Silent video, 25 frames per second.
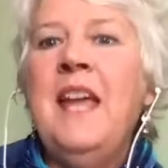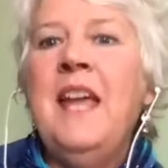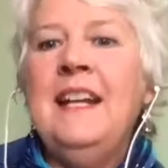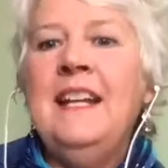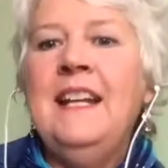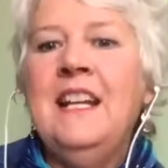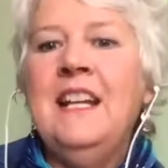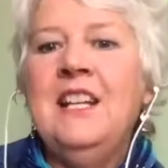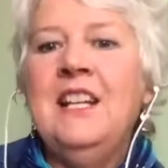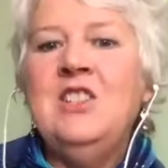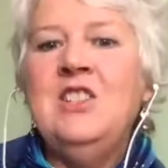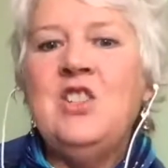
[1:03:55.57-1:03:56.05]

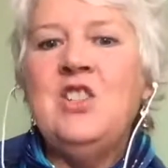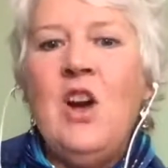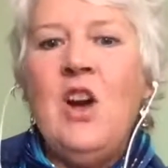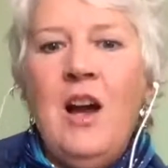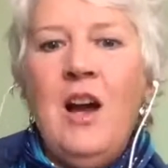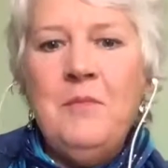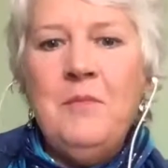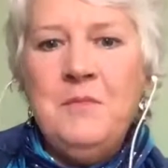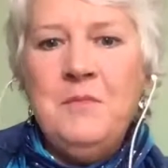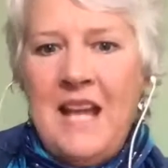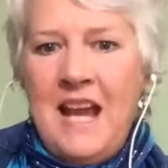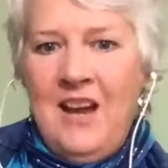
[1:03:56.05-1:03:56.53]
getting a
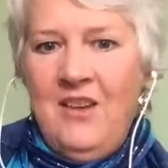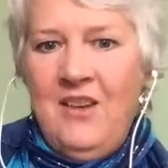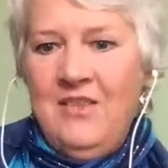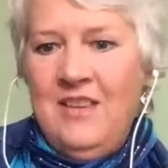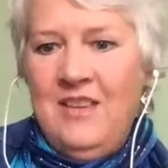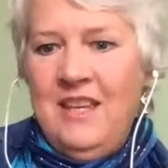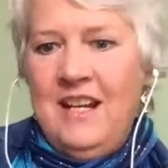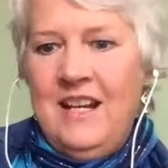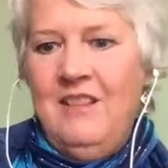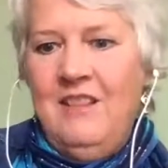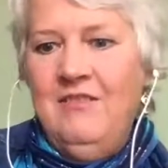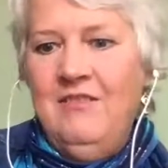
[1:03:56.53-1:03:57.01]
job now
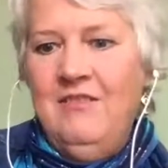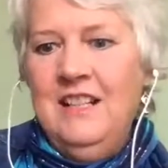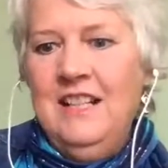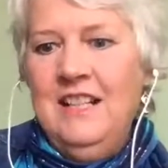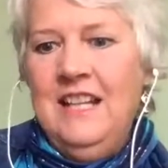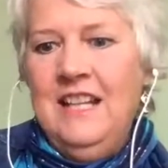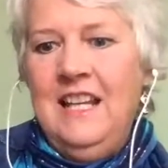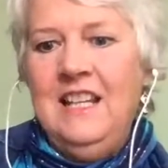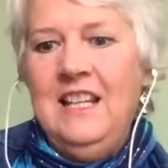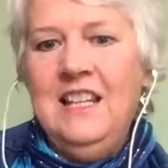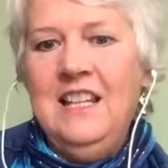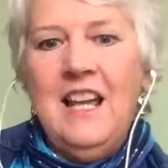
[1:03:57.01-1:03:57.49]
that I
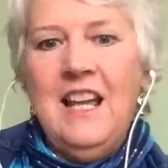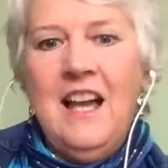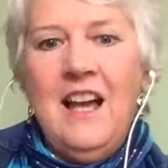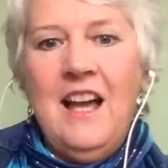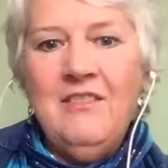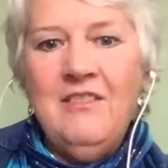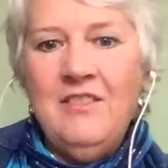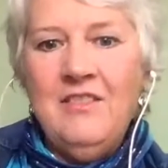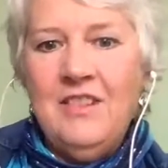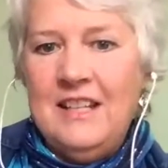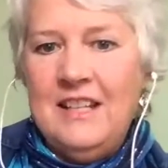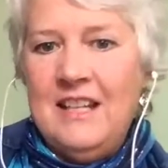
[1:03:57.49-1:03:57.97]
really
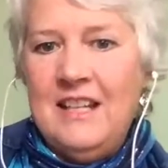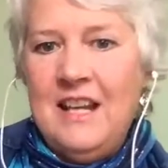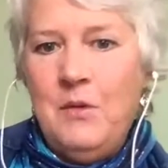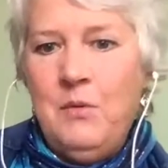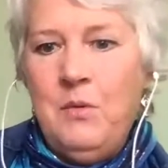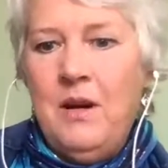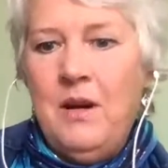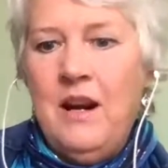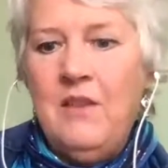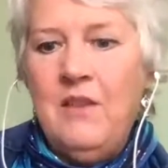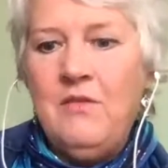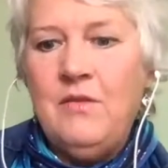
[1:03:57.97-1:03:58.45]
love and
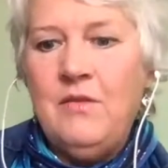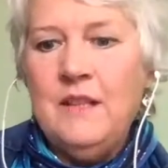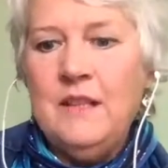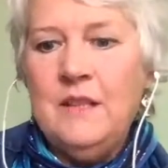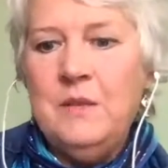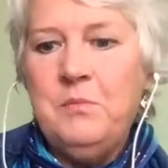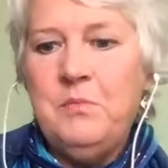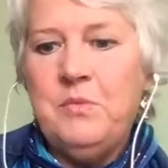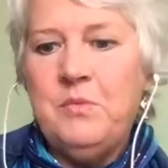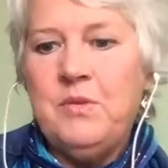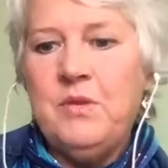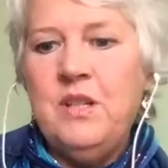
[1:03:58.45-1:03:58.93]
where I feel
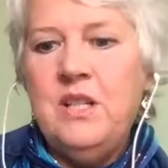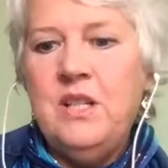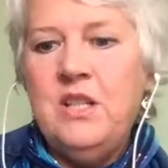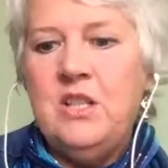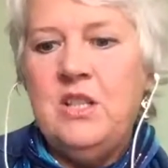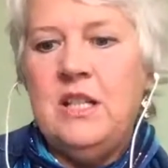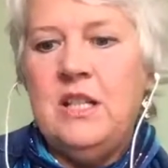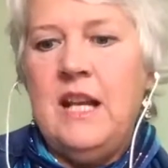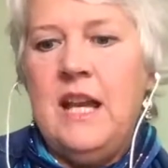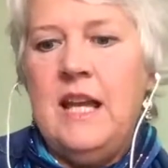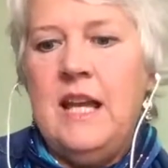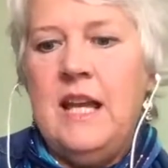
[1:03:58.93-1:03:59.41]

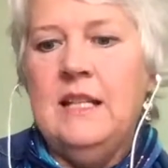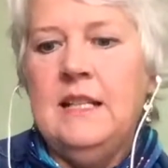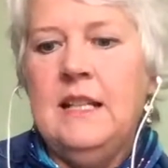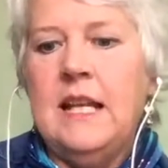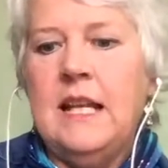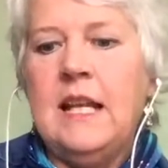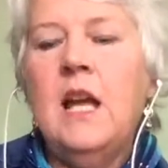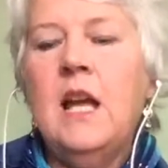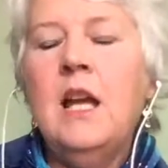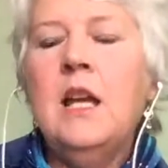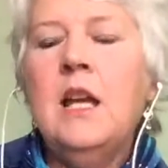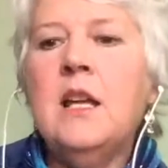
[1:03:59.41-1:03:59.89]
appreciated.
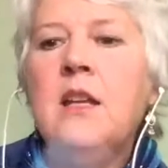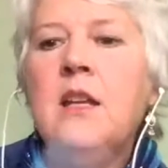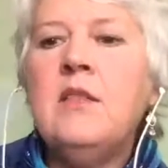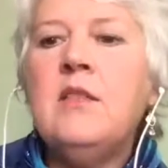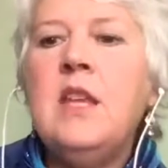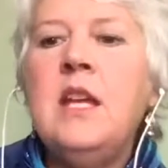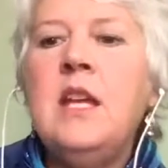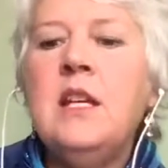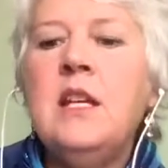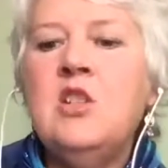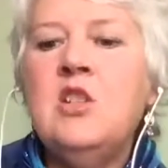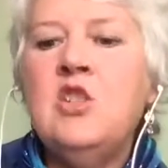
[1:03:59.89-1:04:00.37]
Like
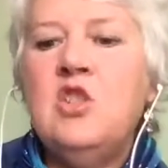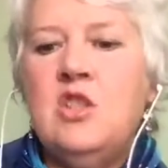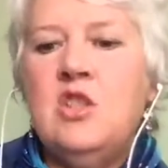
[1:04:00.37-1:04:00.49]
things